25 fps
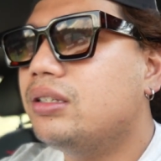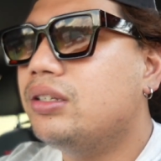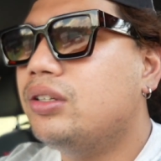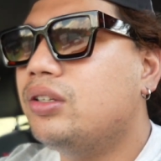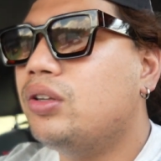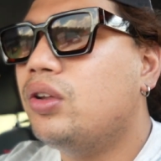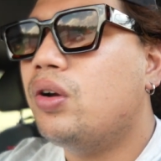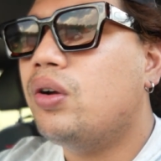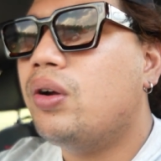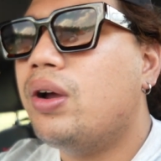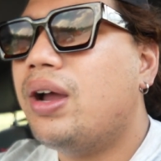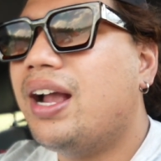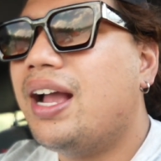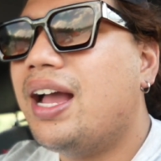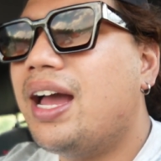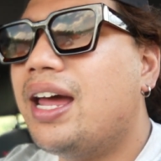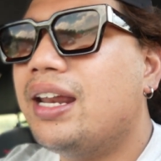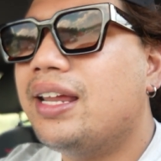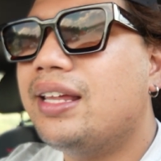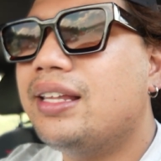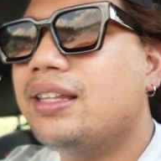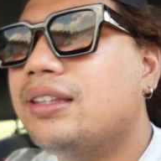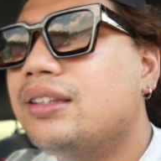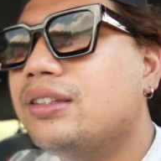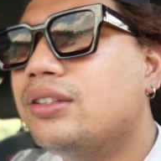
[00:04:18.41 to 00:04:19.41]
you know I got
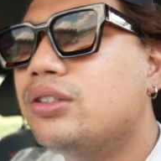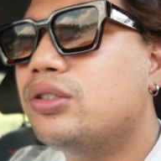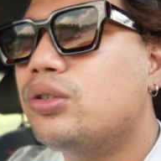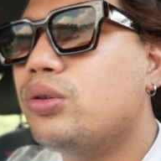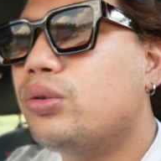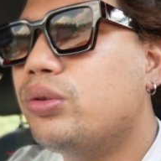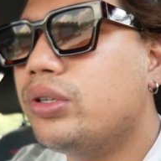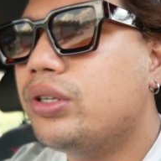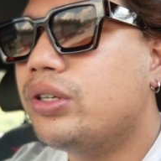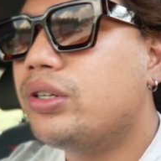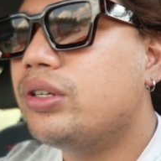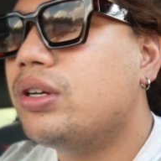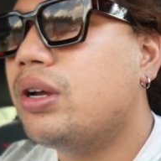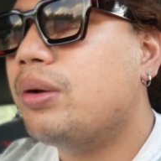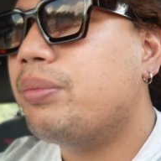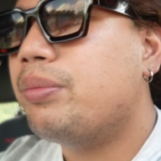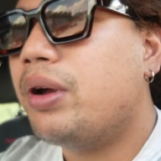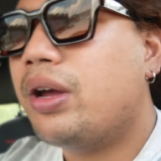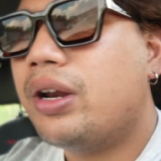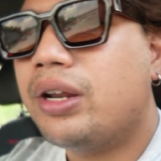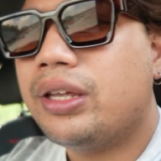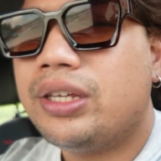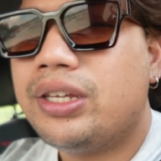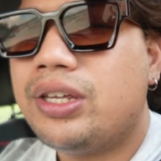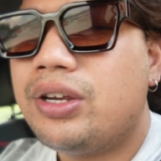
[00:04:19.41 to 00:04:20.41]
it two year
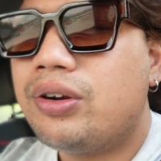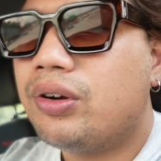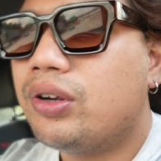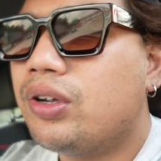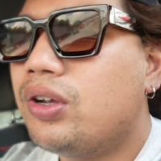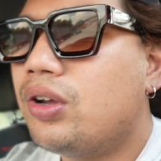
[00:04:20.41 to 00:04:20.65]
about a year